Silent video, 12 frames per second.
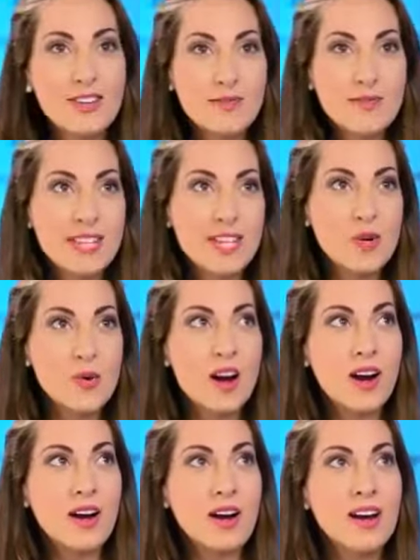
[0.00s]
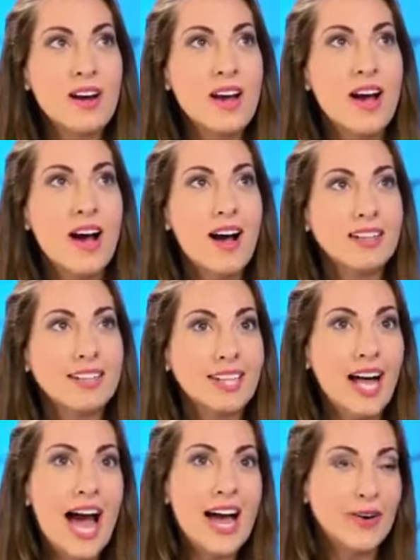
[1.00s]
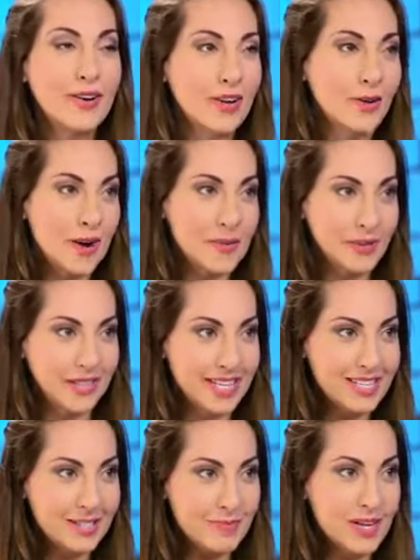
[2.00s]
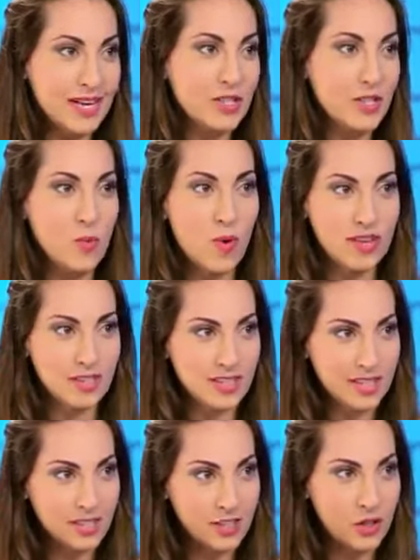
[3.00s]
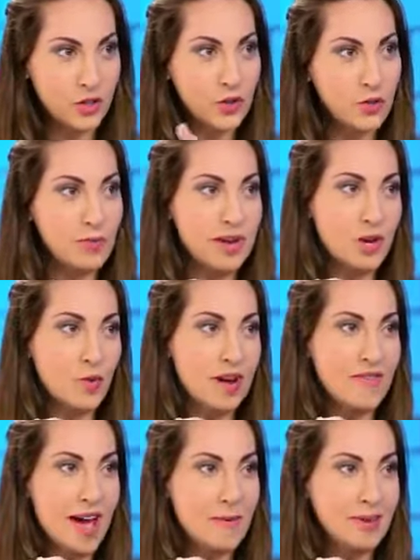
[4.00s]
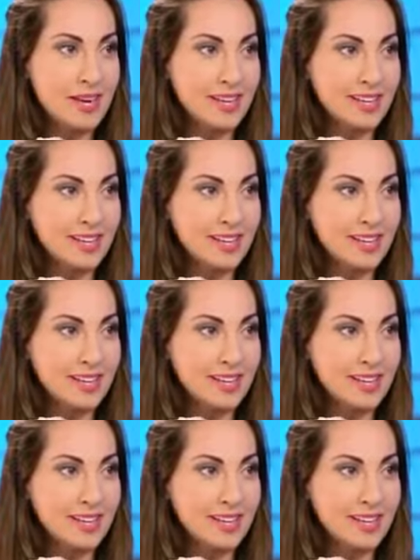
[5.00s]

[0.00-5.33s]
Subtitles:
tells me that you are a little higher in agreeableness because you want to make your wife happy.